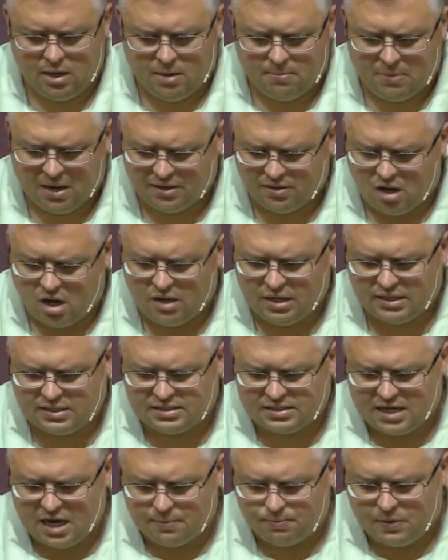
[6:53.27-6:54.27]
by not
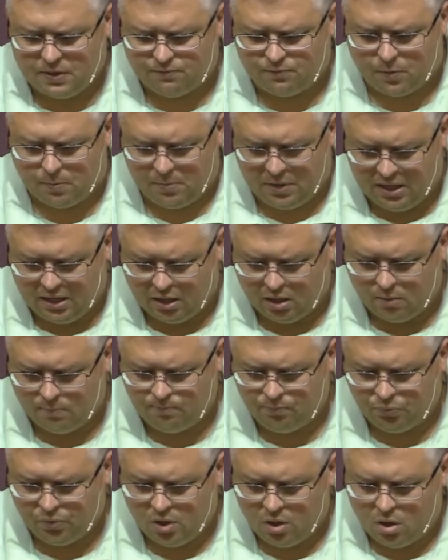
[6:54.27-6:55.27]
accepting from him
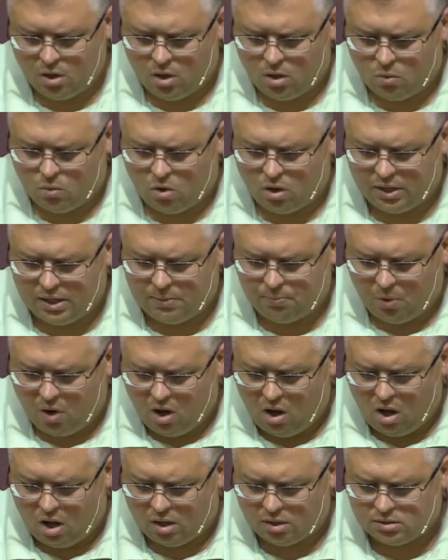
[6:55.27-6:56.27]
what he
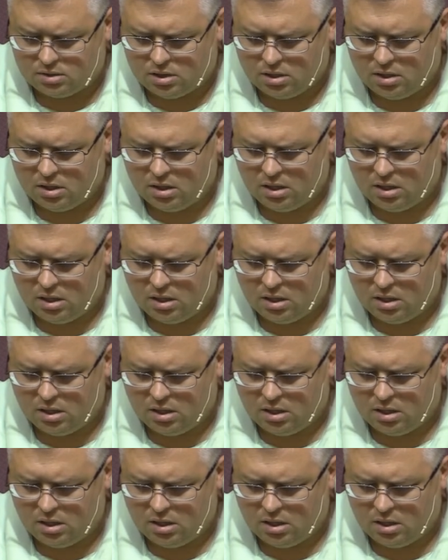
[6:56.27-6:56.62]
brought.